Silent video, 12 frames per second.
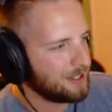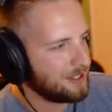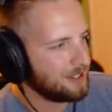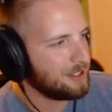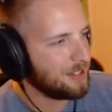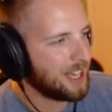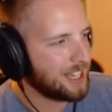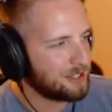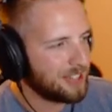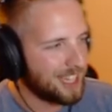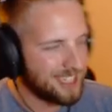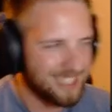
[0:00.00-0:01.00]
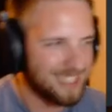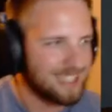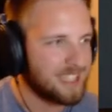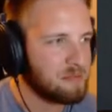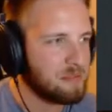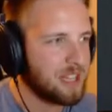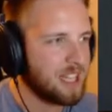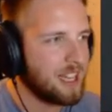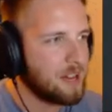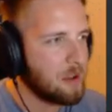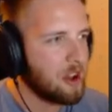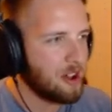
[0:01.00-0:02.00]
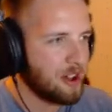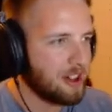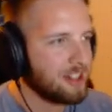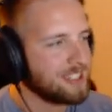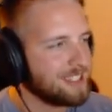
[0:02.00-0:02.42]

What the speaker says: You can't do that in Slippy. Come on.